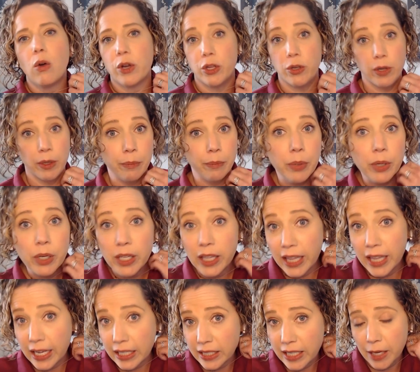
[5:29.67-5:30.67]
or you can
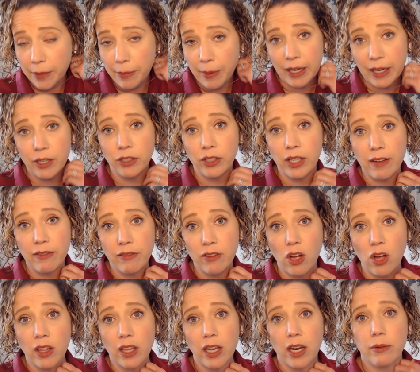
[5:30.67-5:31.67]
book that Take Back Your Life
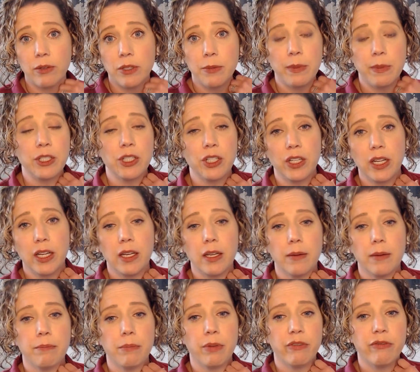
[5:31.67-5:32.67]
call that I was
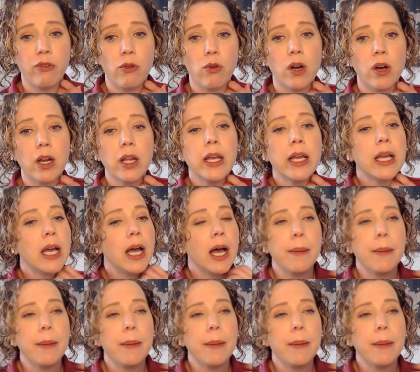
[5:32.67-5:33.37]
mentioning before.